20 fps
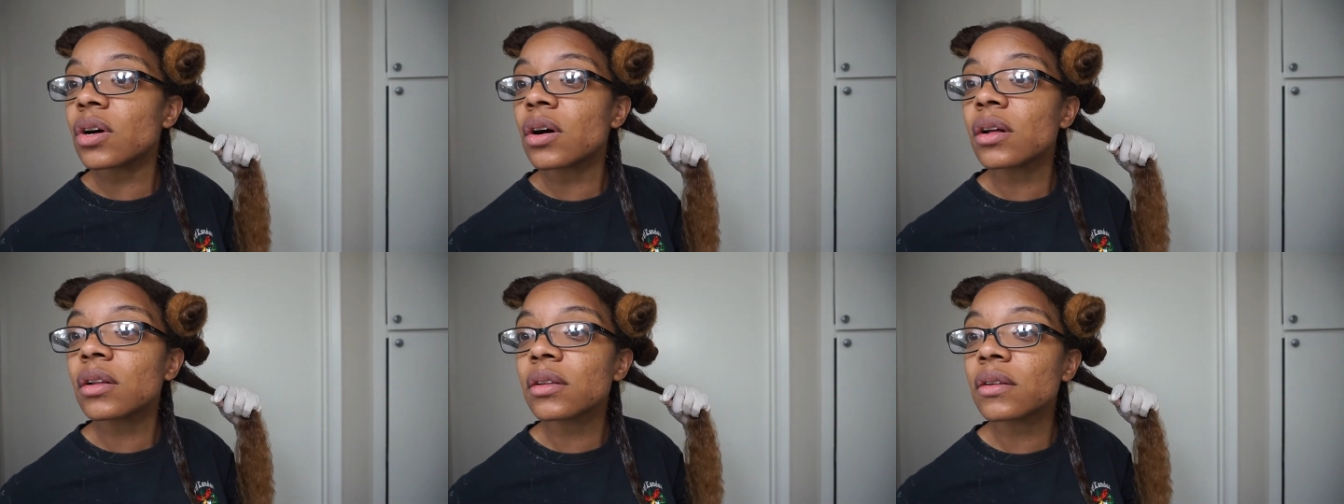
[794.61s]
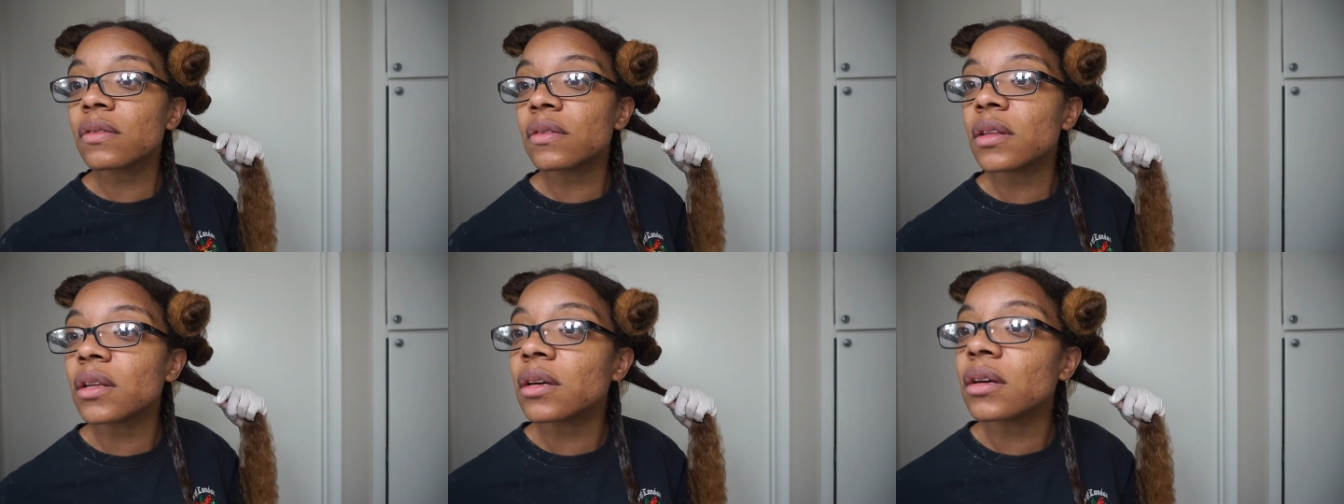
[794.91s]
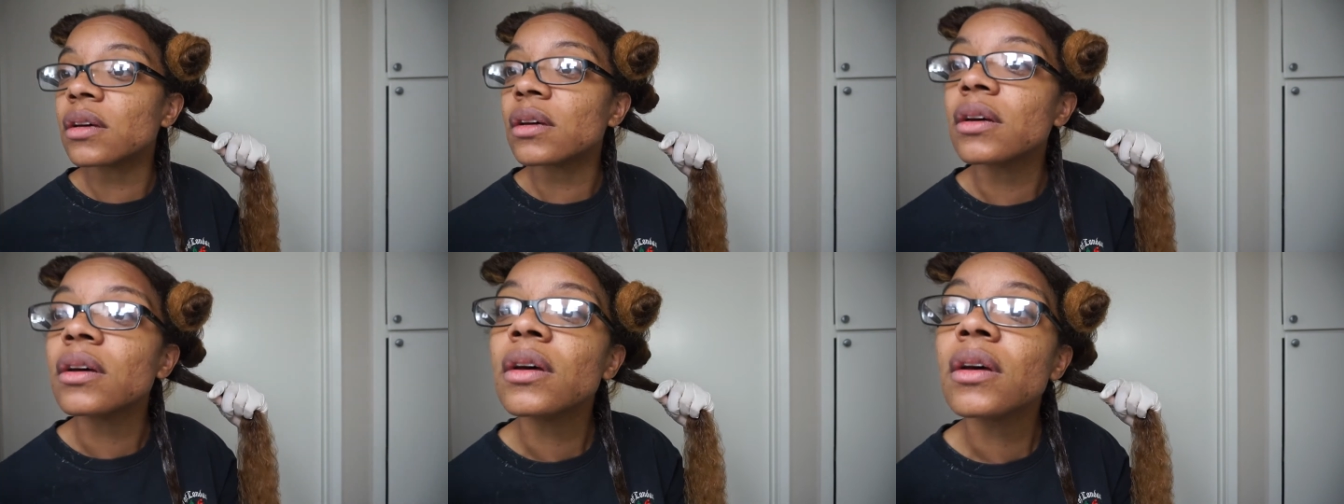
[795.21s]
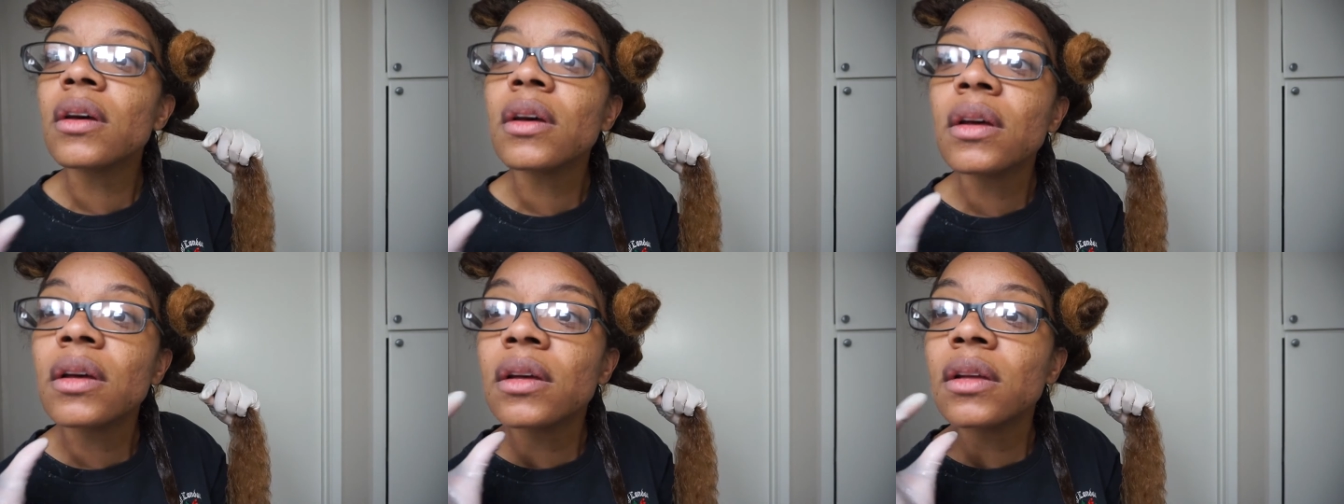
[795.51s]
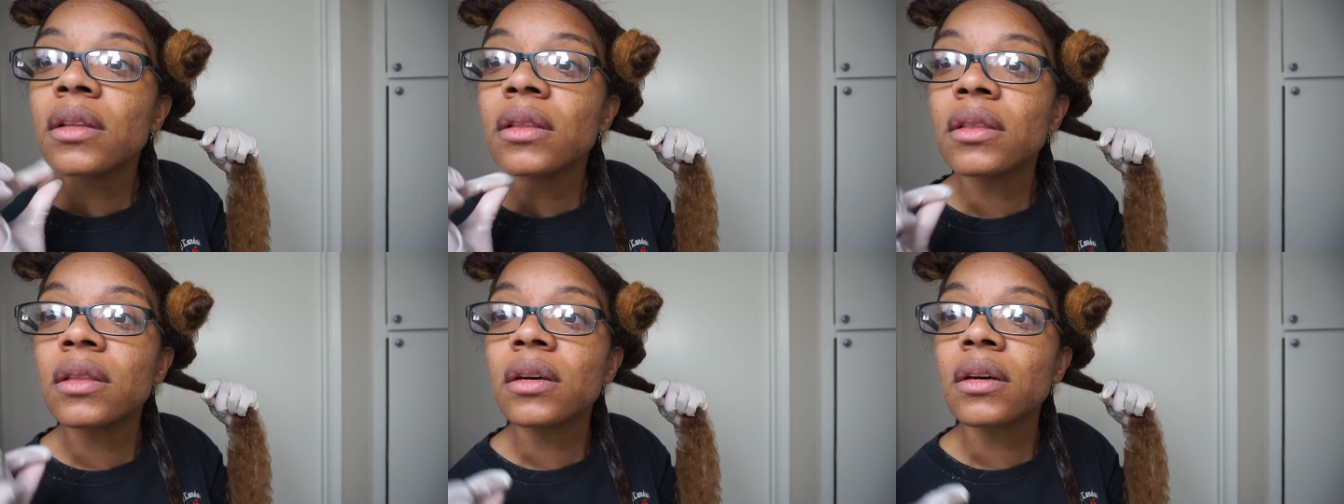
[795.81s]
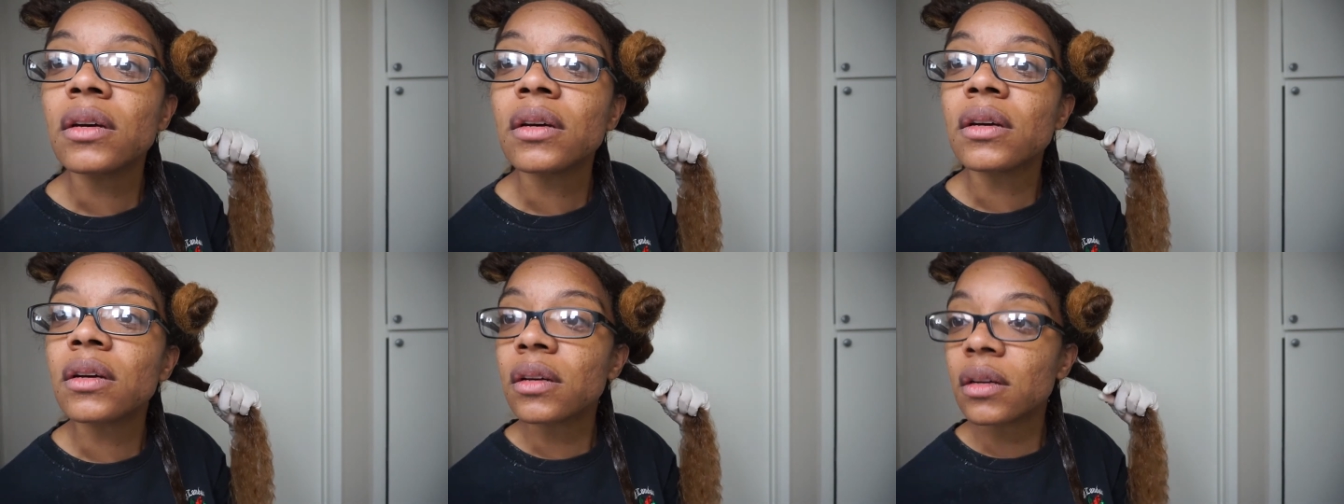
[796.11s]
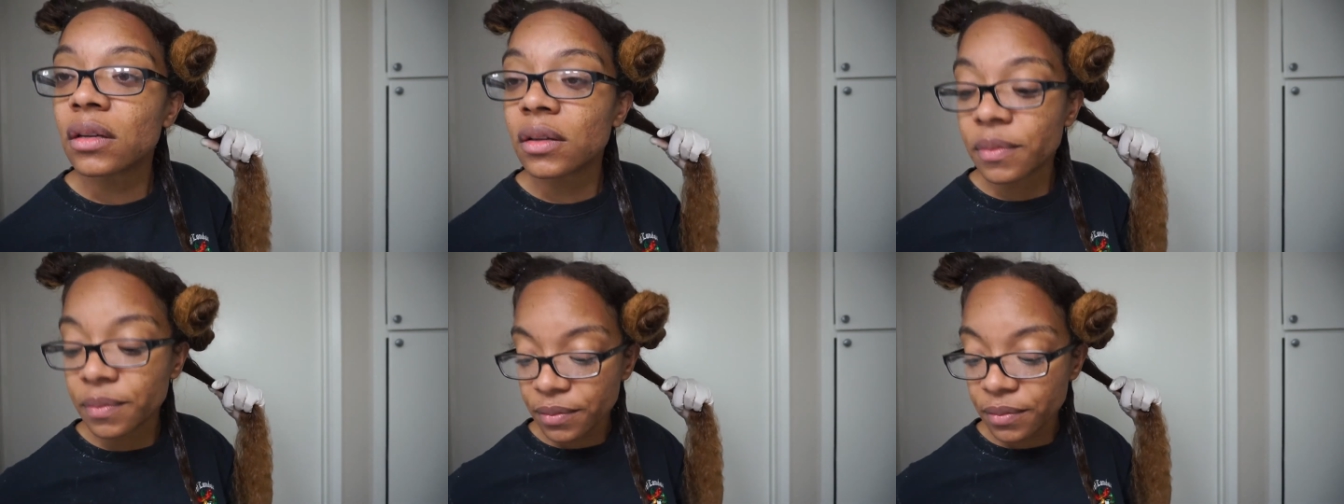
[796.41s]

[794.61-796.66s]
all of the